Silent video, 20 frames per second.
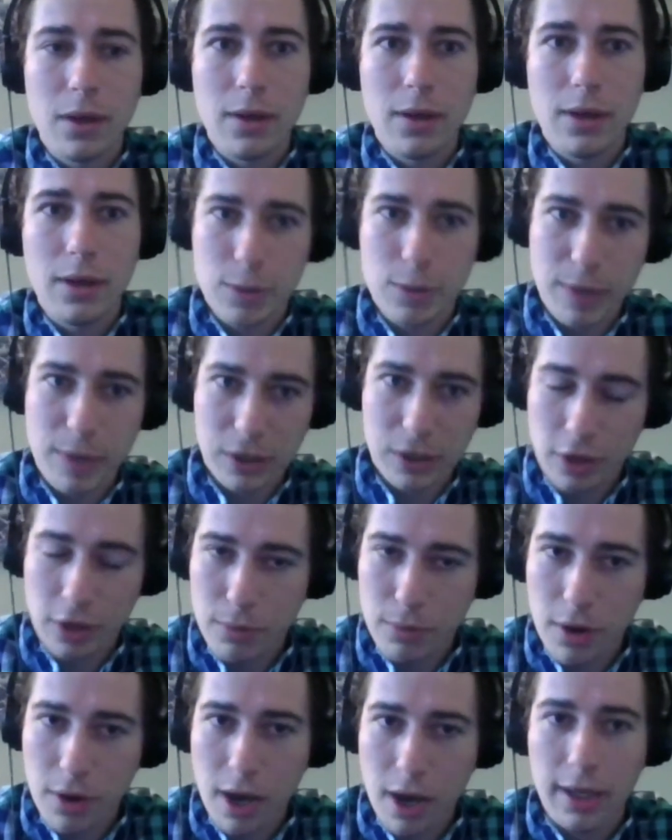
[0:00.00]
especially
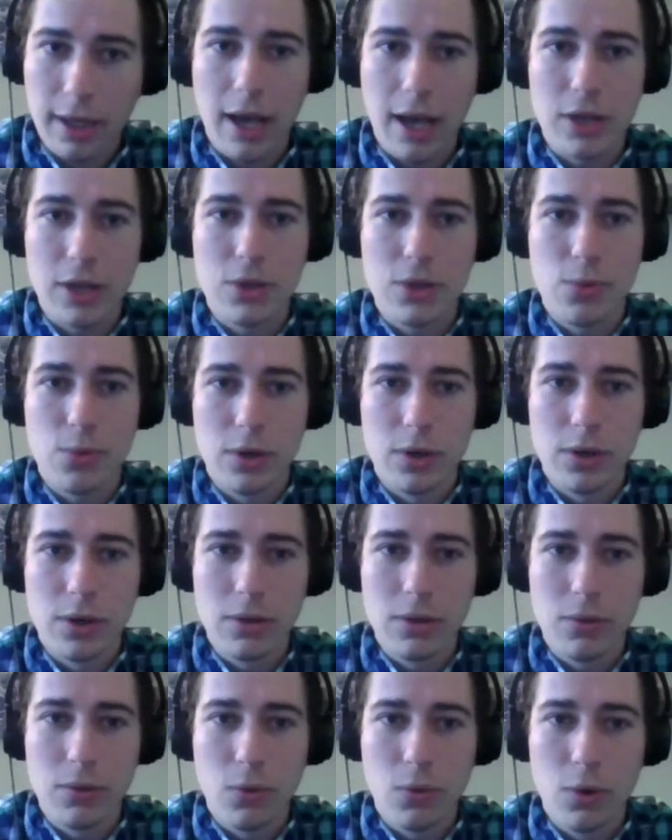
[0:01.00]
broadcast. We're
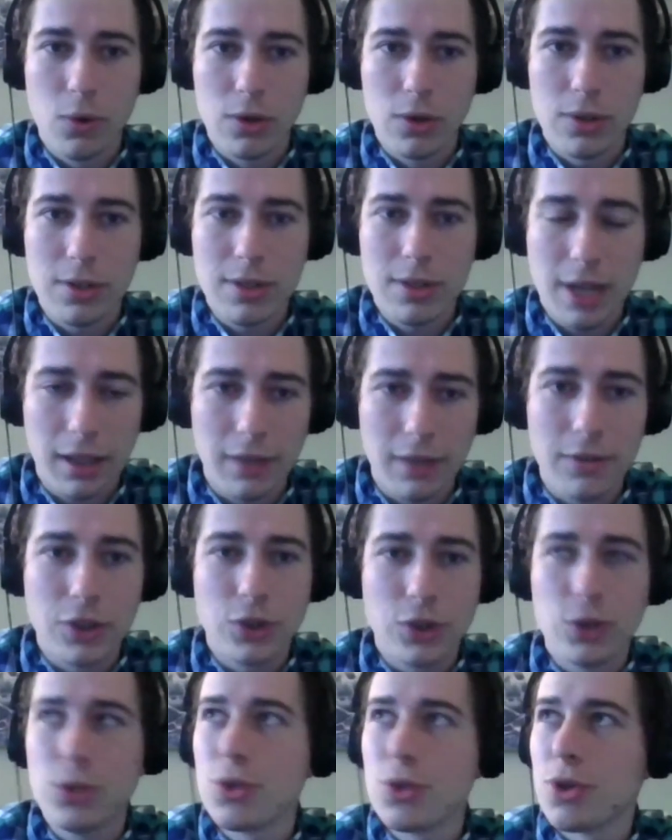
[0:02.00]

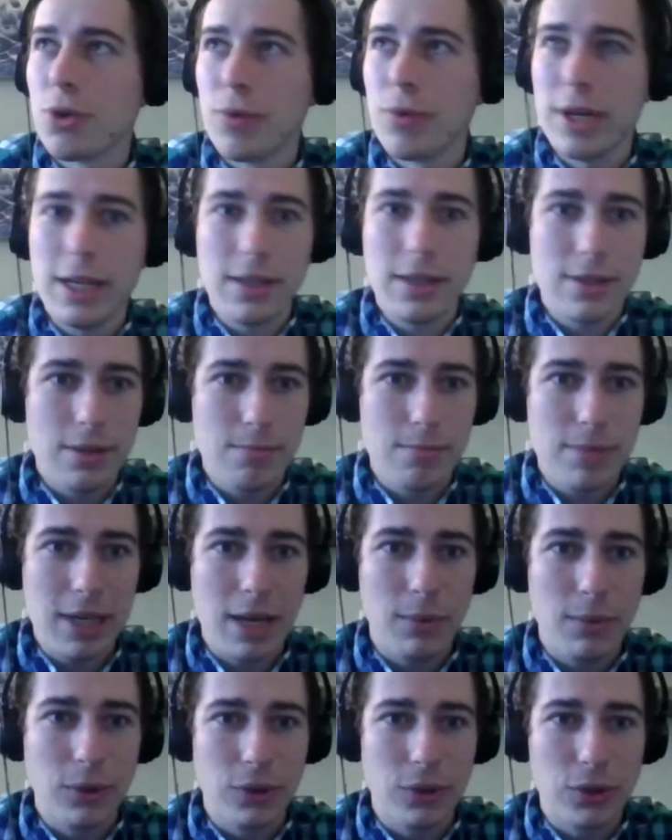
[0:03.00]
television, so we need to be
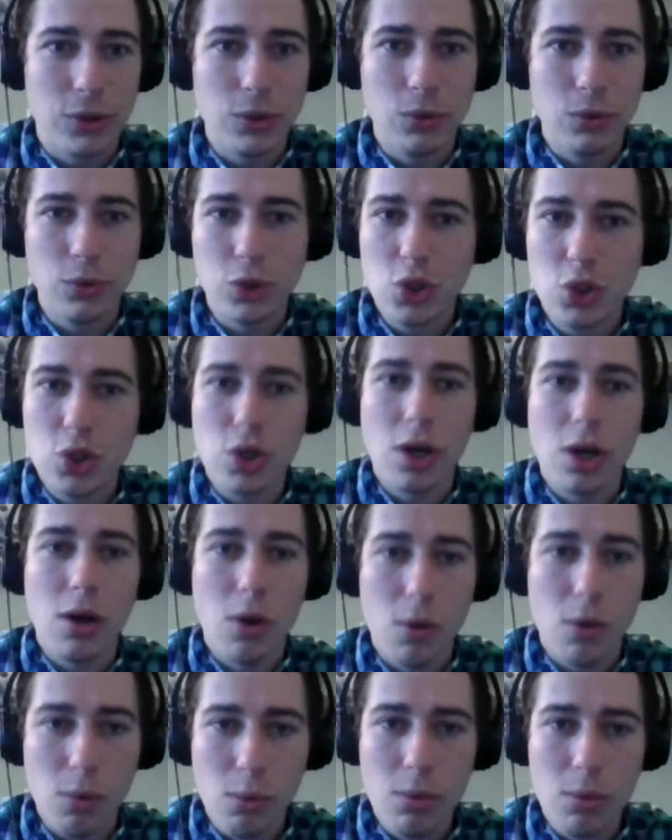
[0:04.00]
able to
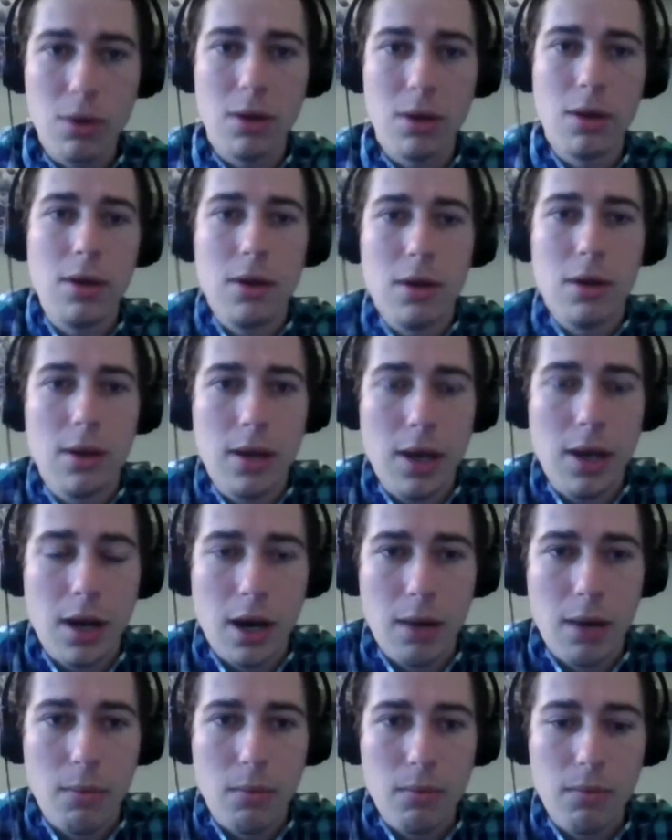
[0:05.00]
show
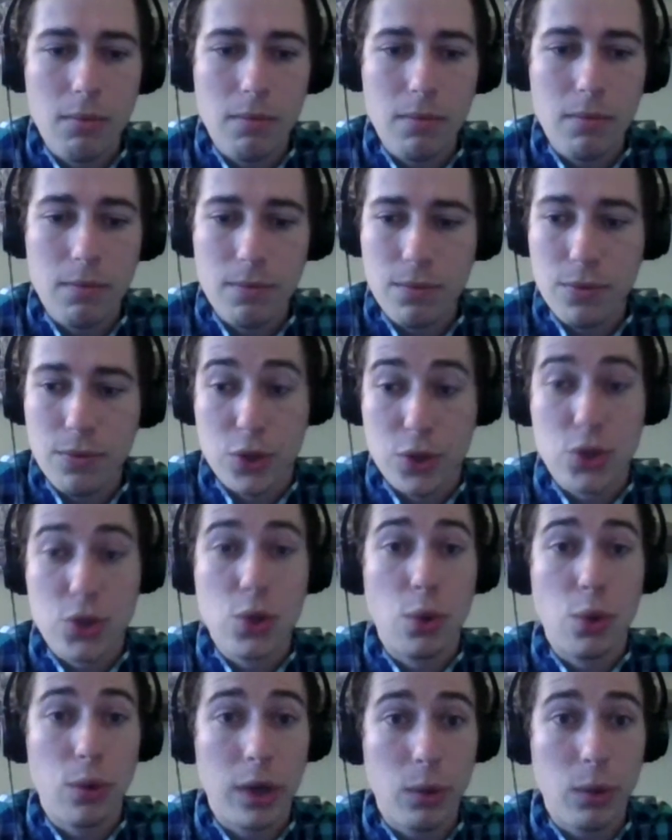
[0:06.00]
the
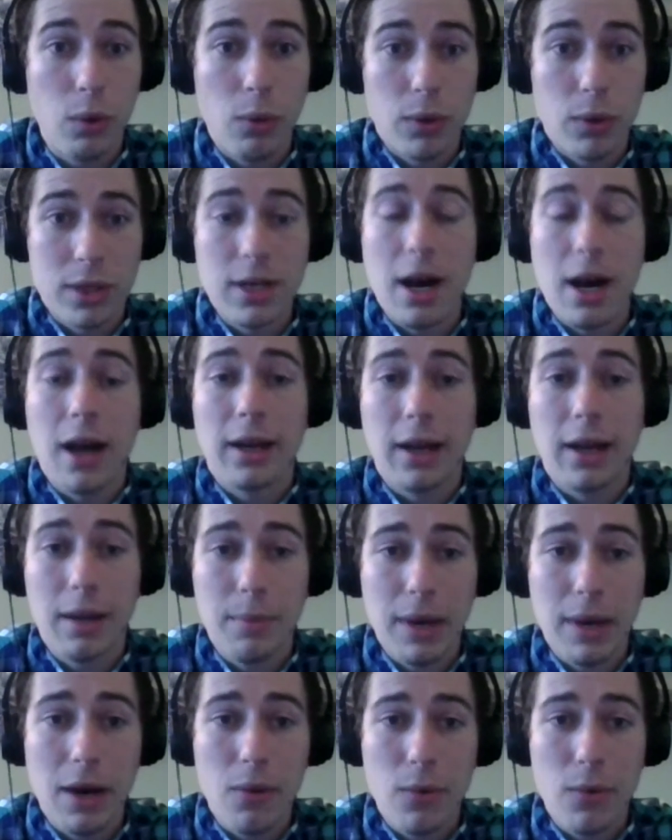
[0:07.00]
story and what we're talking
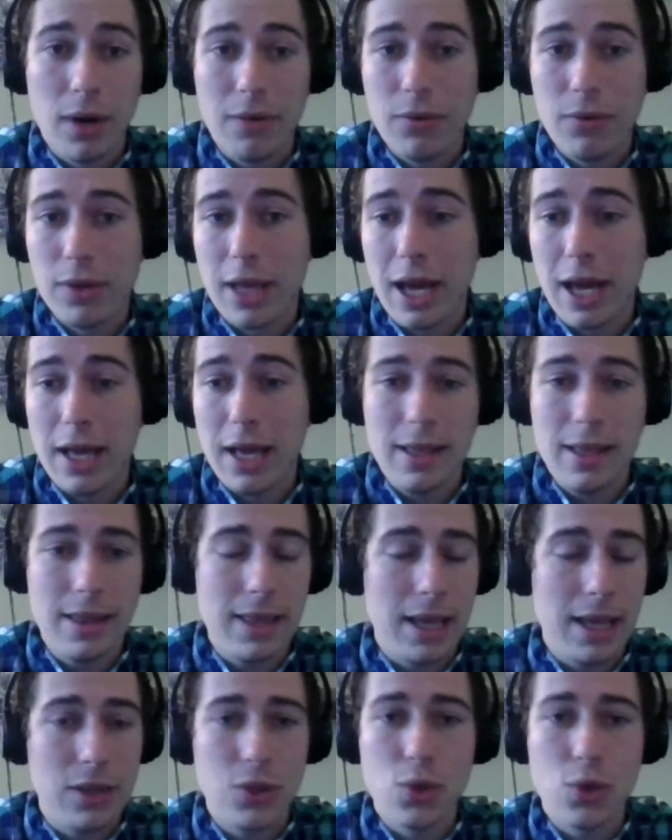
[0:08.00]
about, whatever
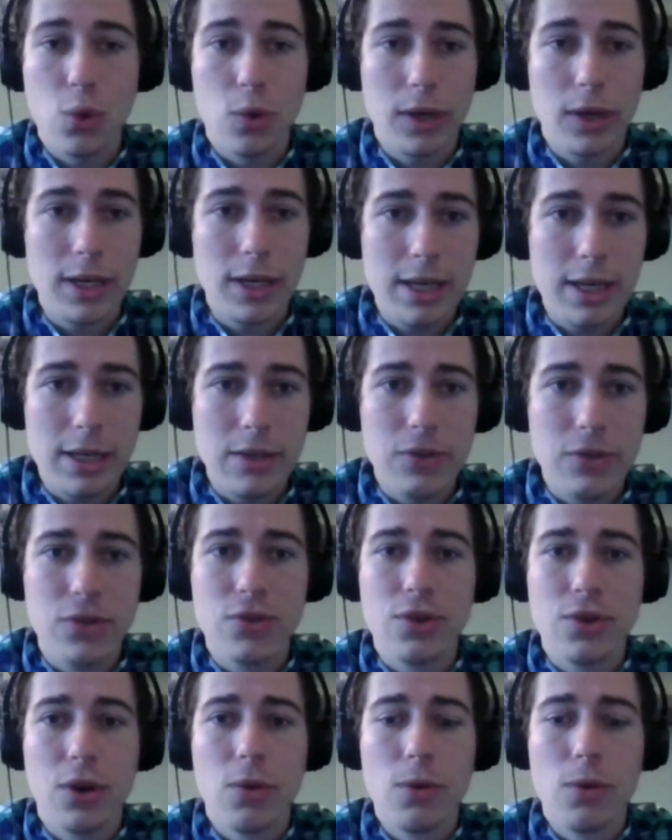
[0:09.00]
that story is.
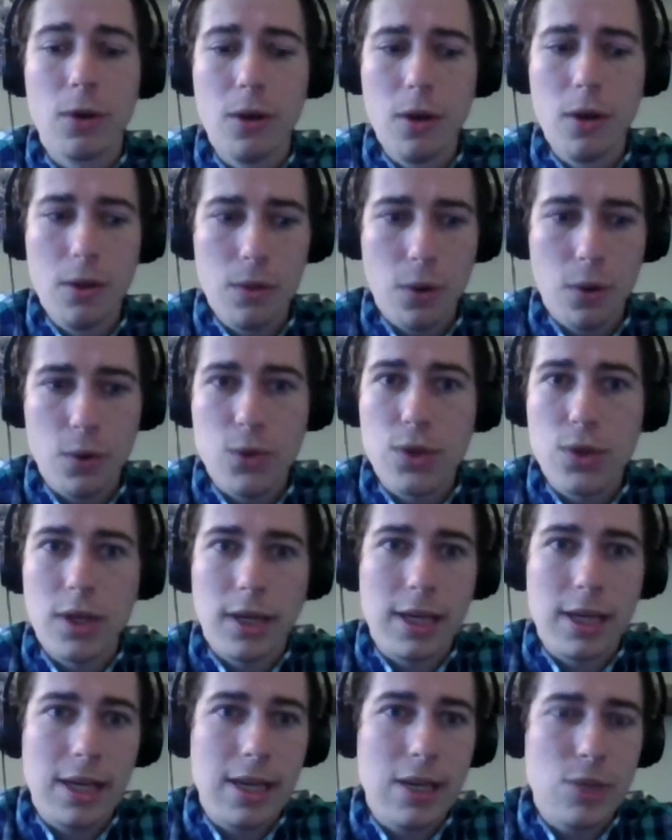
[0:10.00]
So those are the
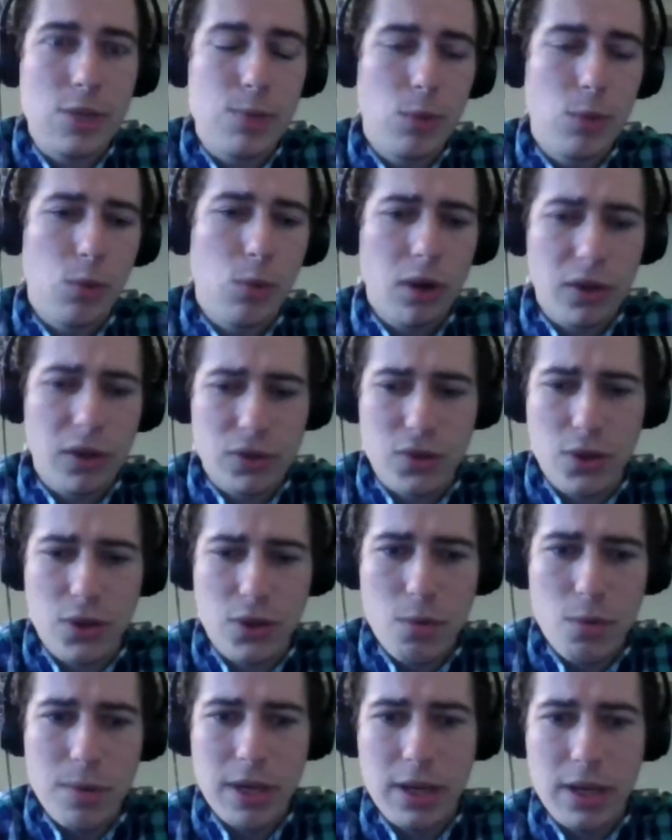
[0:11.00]
keys. But we're
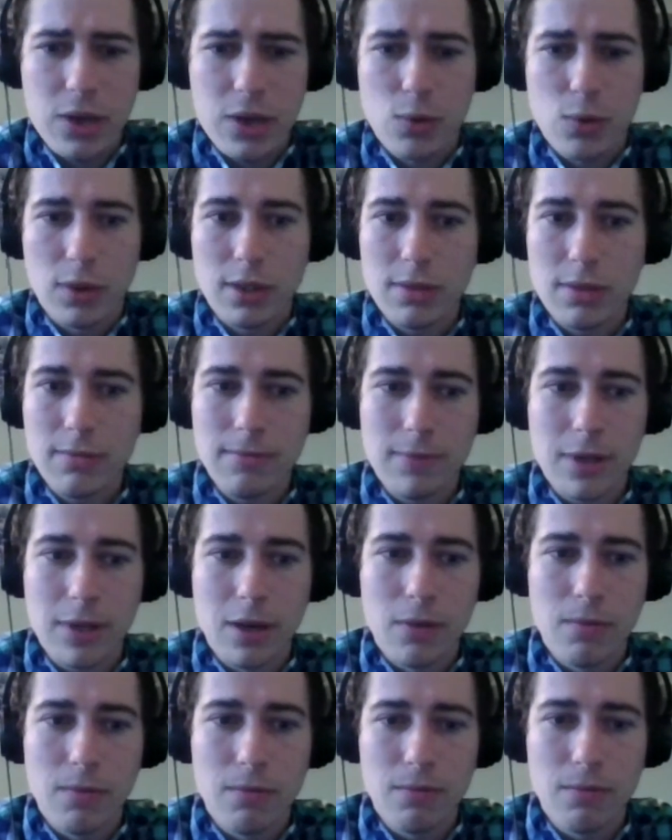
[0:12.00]
also, because we're
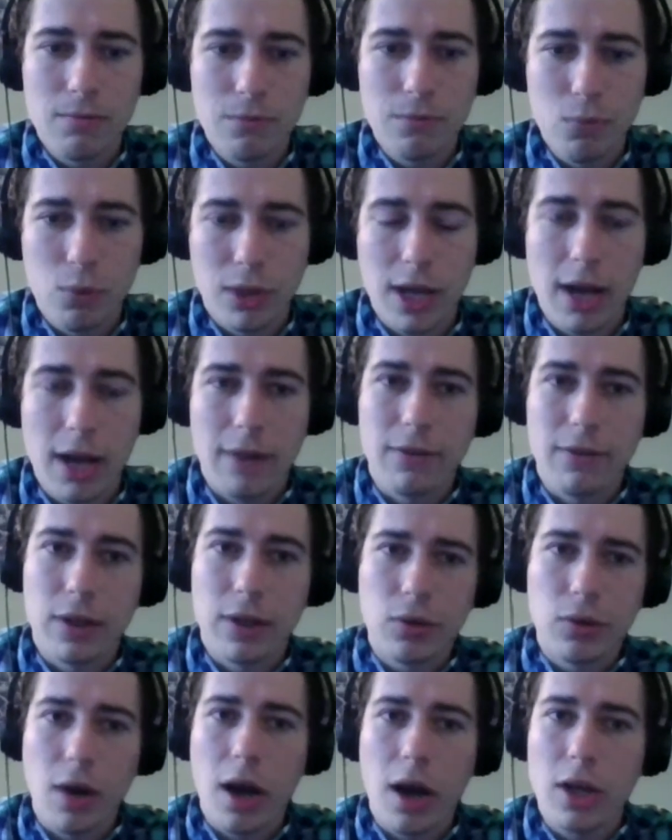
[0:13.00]
kind of a
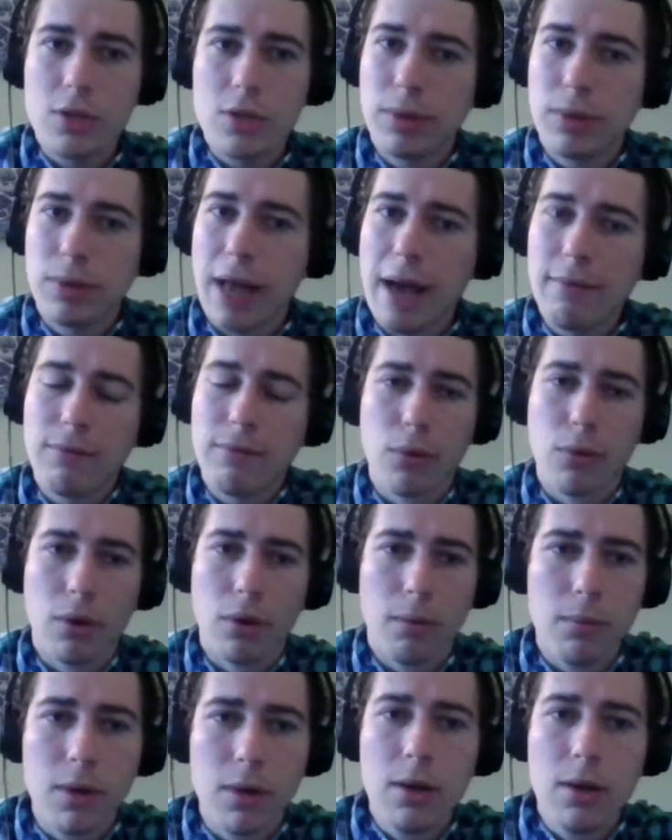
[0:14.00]
cross platform,